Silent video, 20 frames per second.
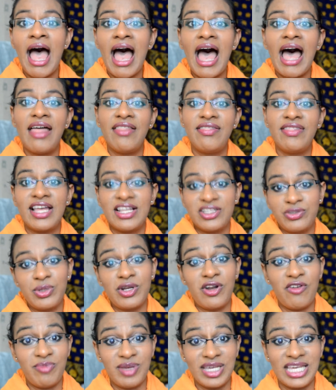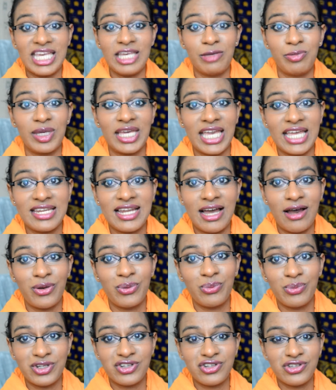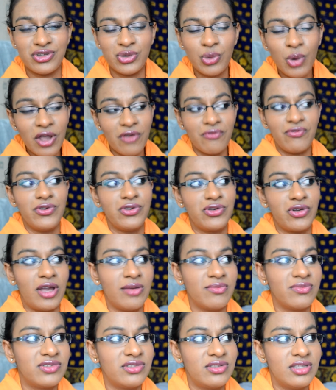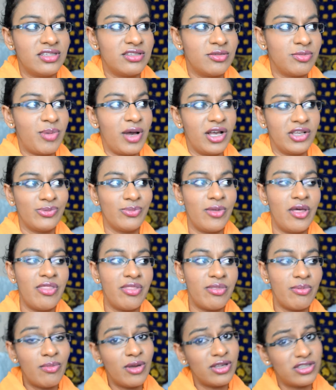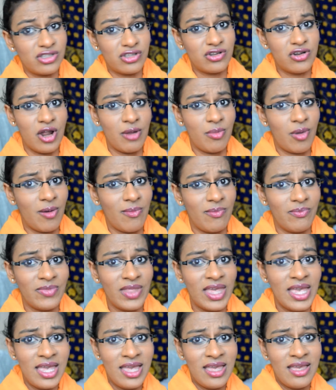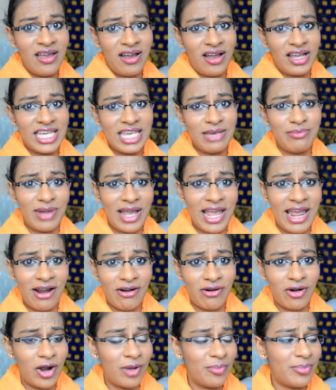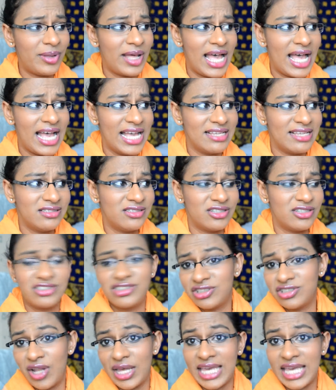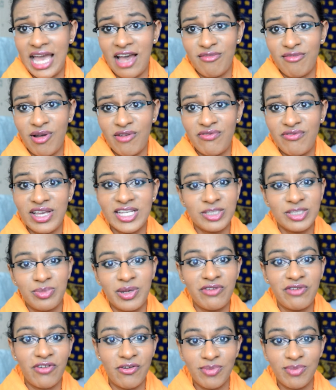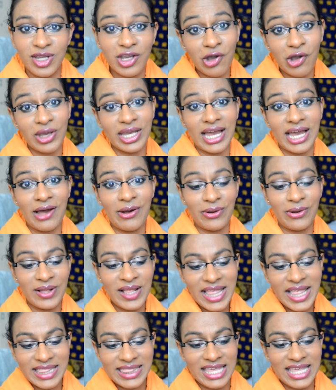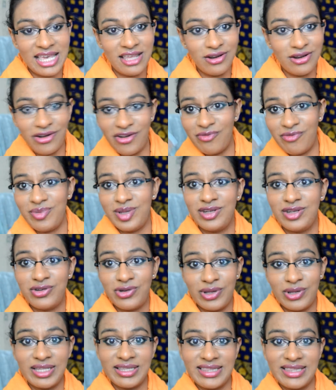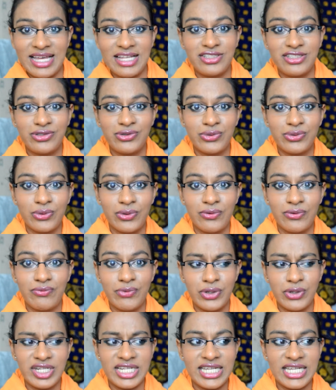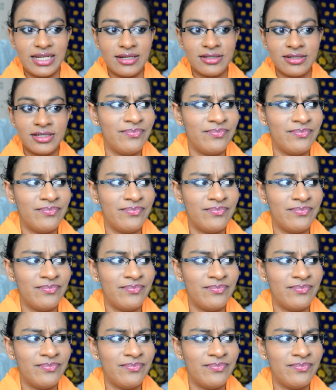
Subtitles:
and that's when I've been keeping it down, which is quite a few times this past month. Most of the time I keep my hair up, as I just like it out of my face, but if I've been going out, then I've been doing that sort of routine.